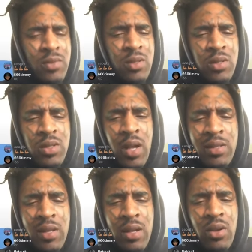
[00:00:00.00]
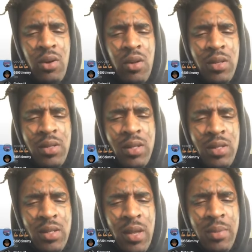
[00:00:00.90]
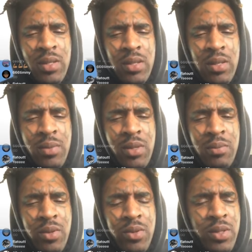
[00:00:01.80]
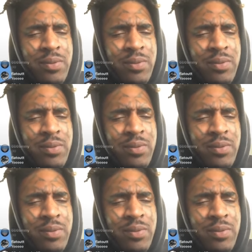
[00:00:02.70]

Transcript: Shouts out to all the niggas that be sending me music.